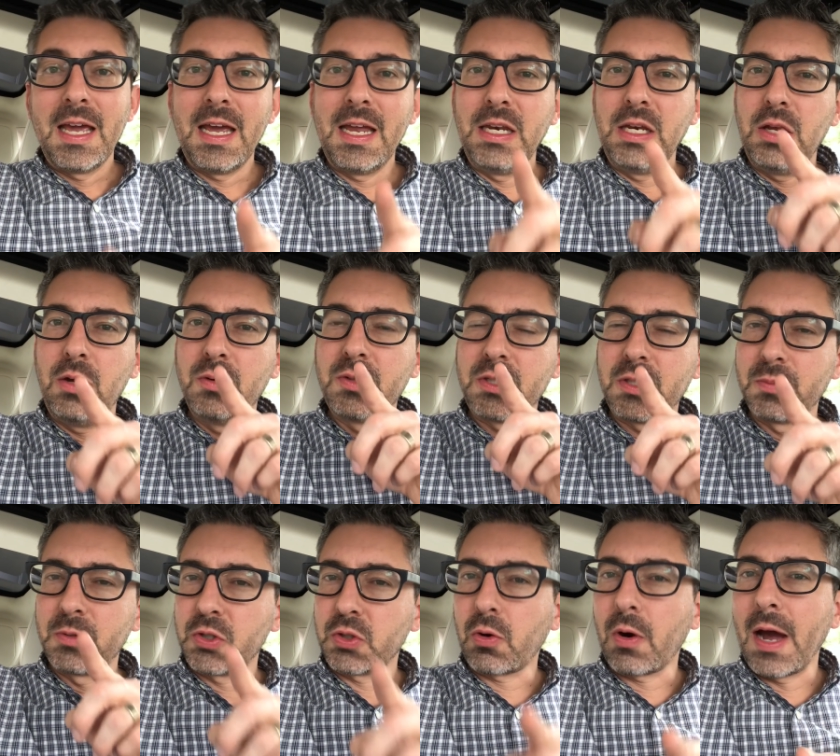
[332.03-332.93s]
and you
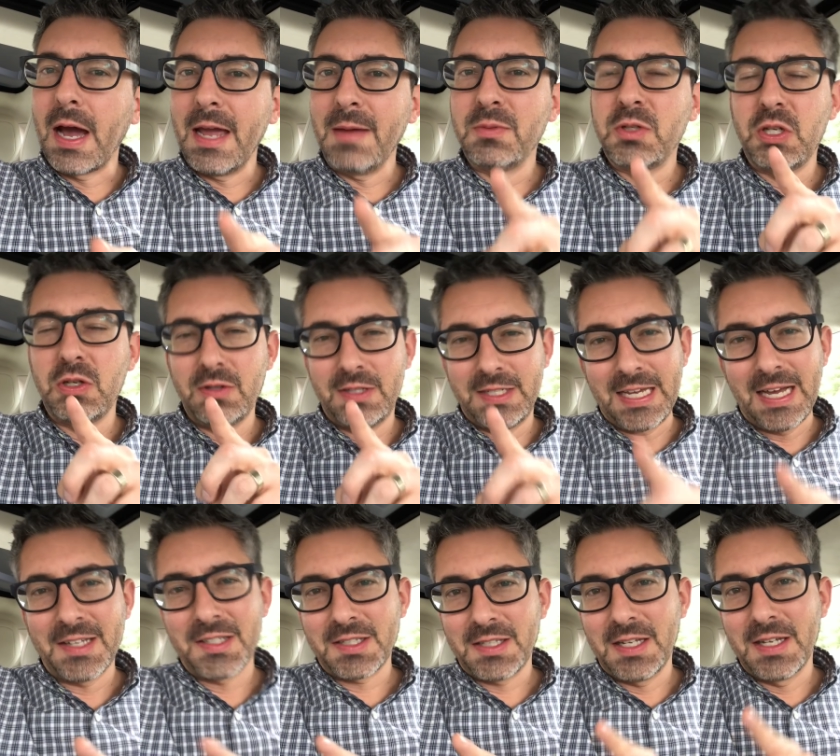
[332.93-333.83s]
subscribe to
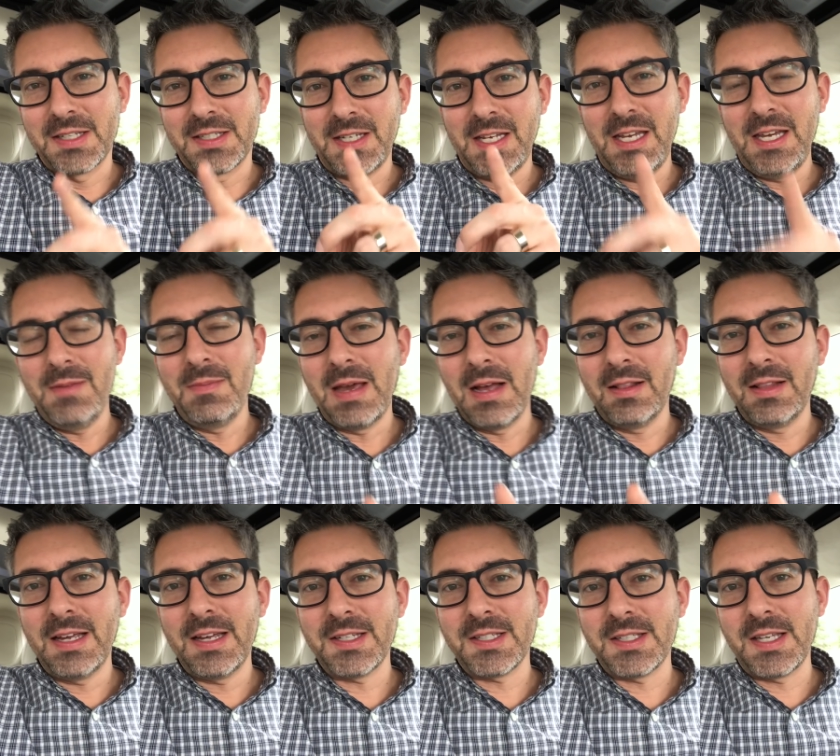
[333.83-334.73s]
Tesla's email
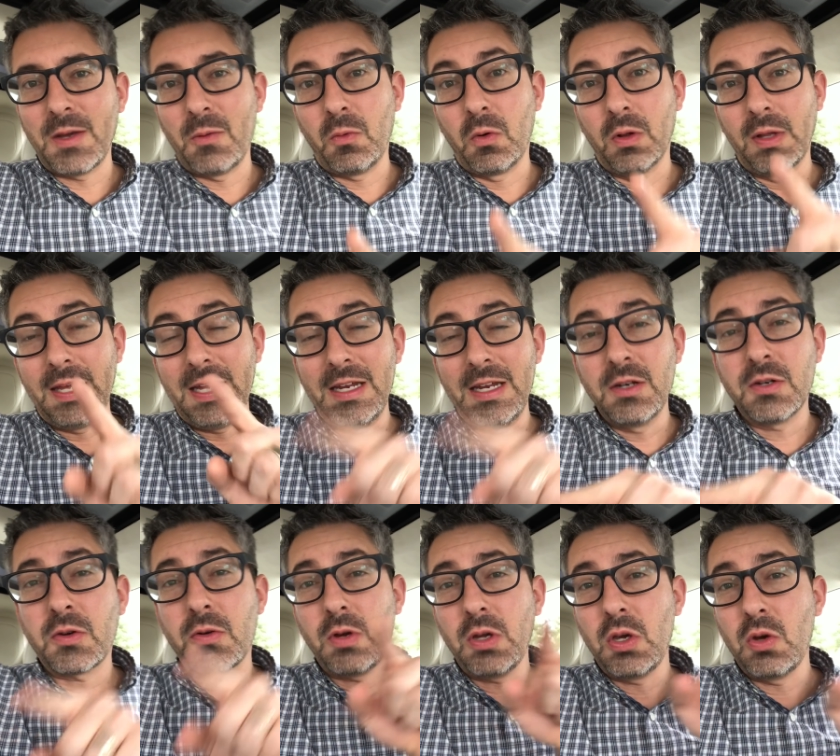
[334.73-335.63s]
list, it will
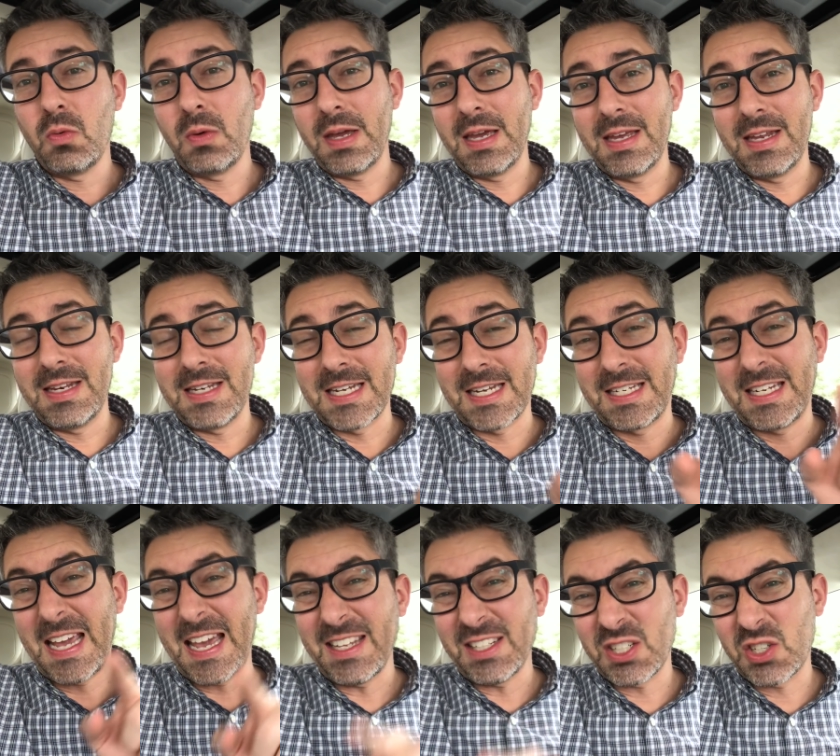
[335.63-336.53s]
enter you into
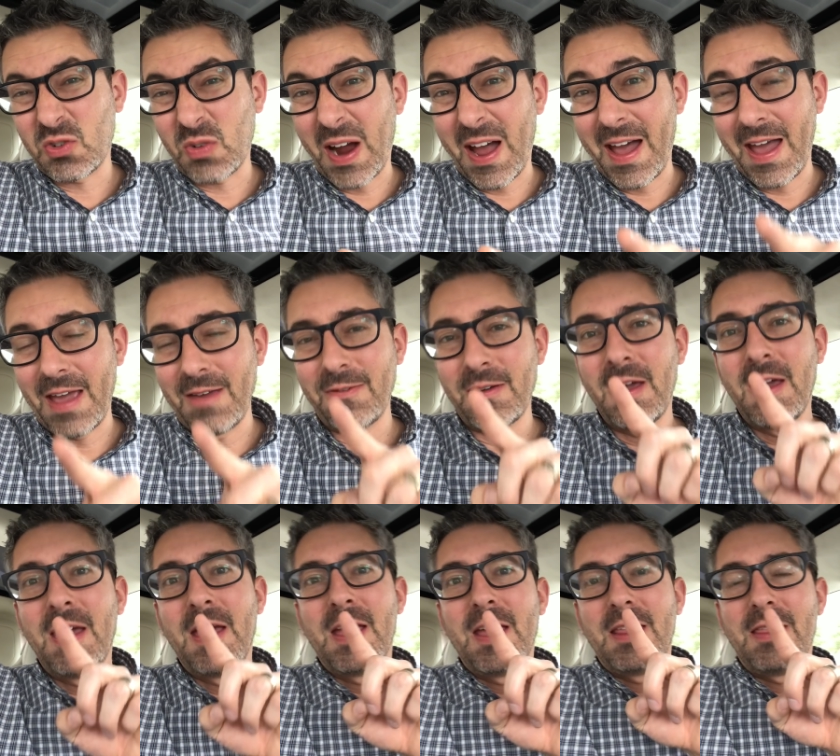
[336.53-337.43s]
test drive
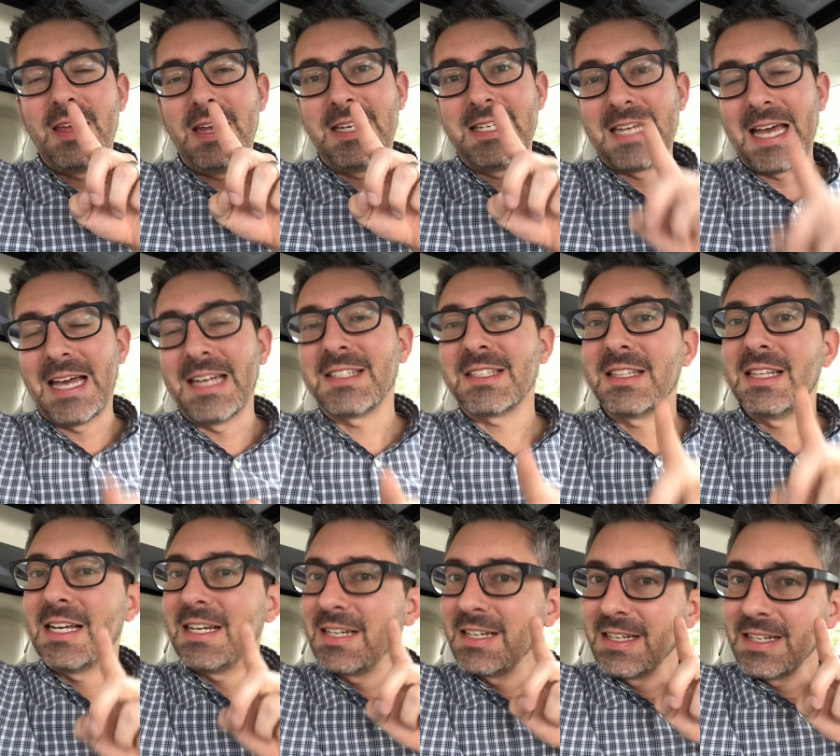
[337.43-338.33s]
the
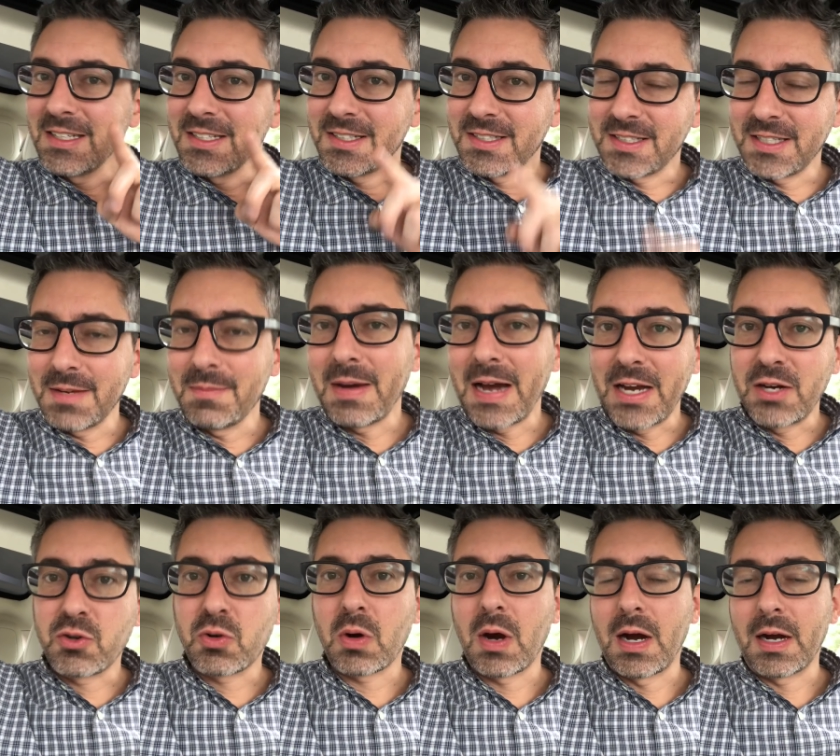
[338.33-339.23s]
Tesla semi
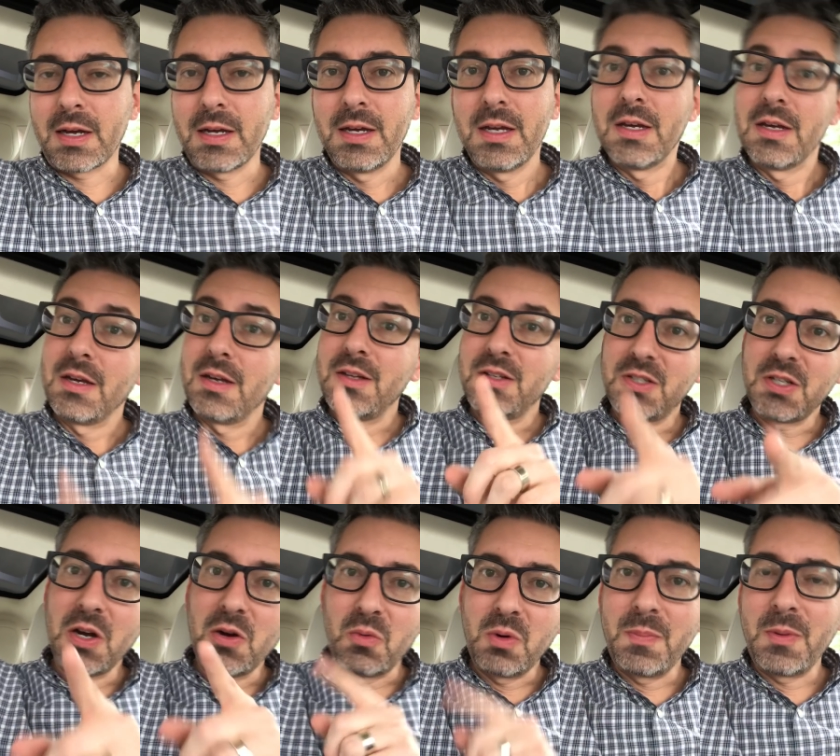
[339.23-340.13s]
truck.
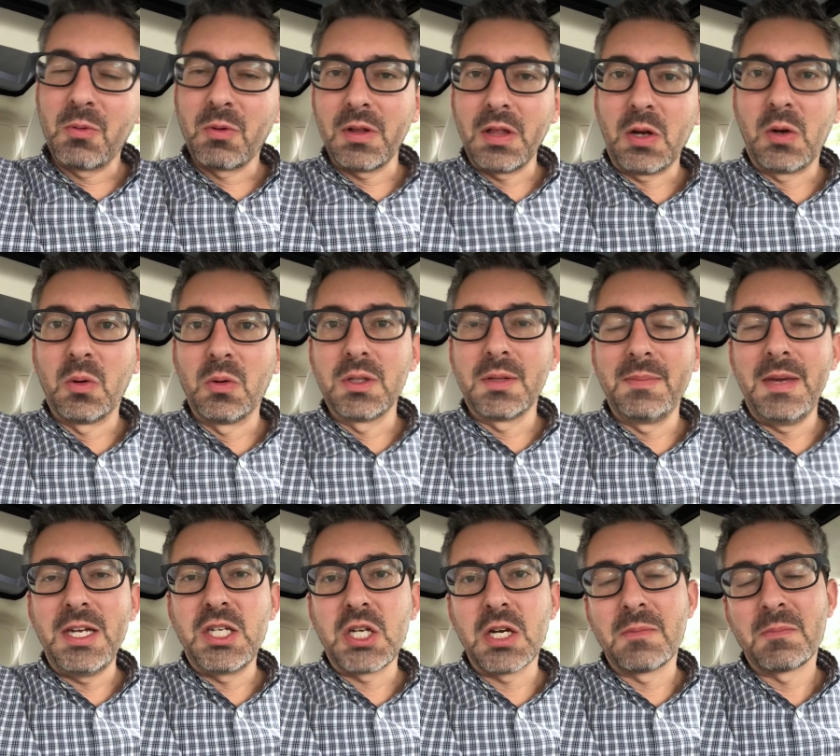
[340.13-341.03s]
So it would be really cool to
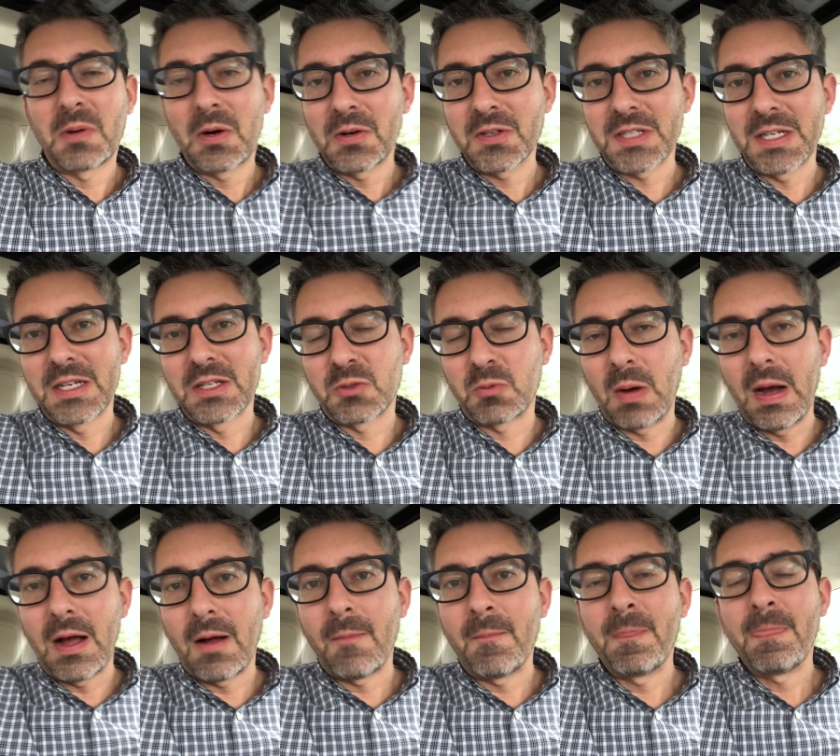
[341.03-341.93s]
meet you in person as
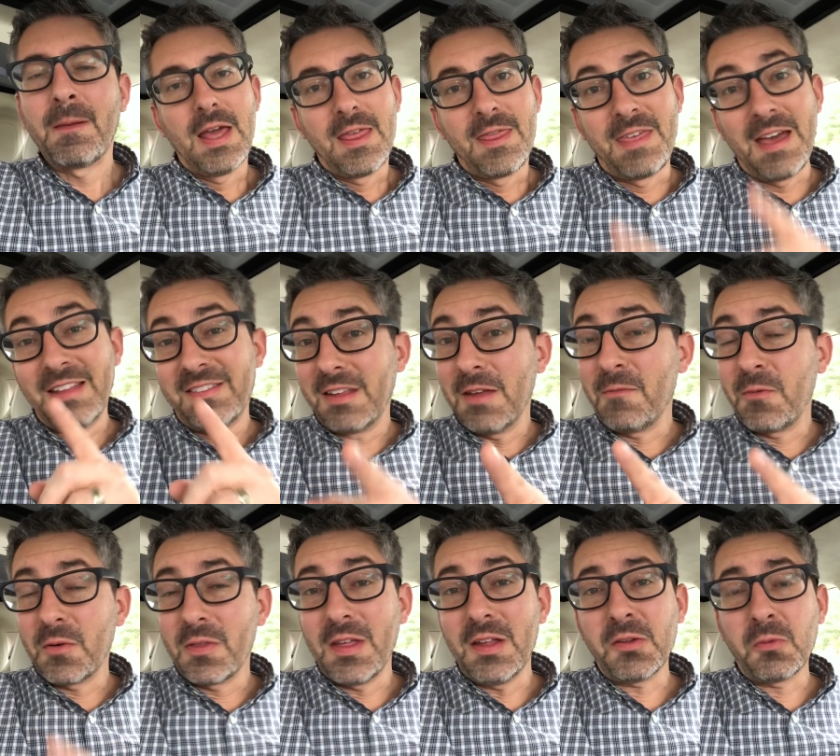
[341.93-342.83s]
well. That's it
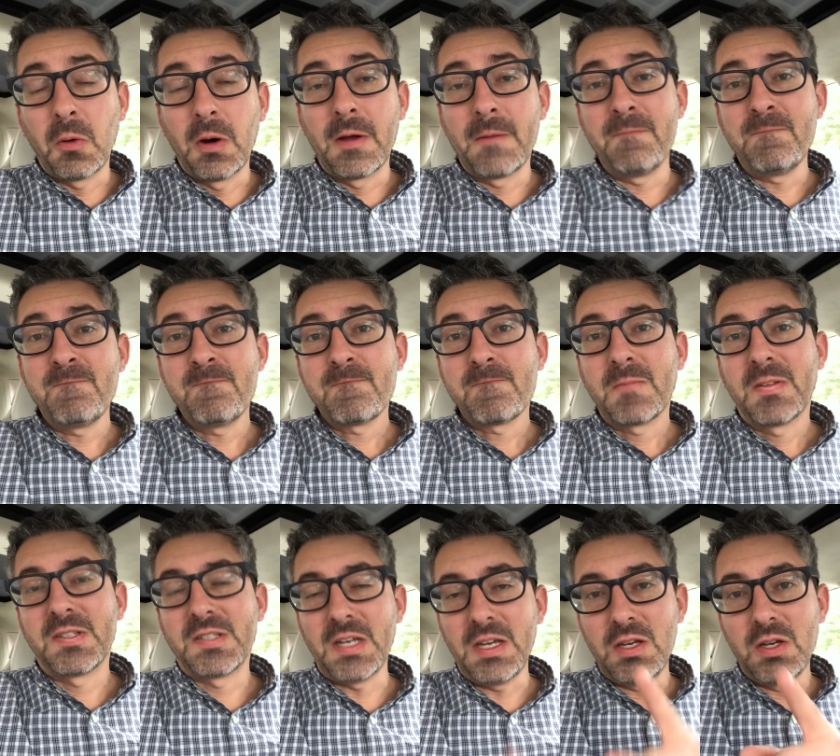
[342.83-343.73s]
for this one.
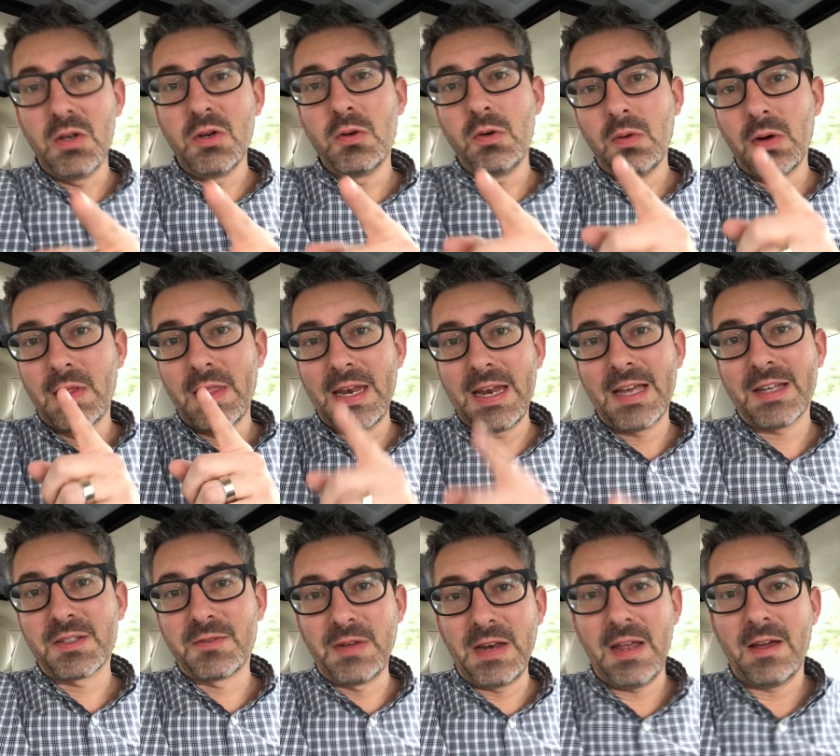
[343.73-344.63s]
See you on the
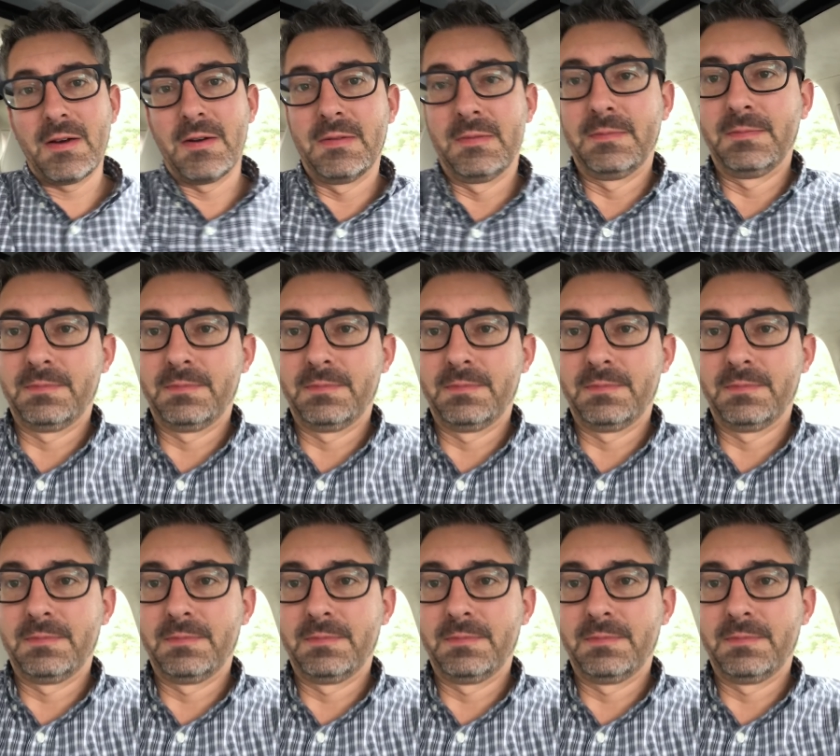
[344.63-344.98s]
next video.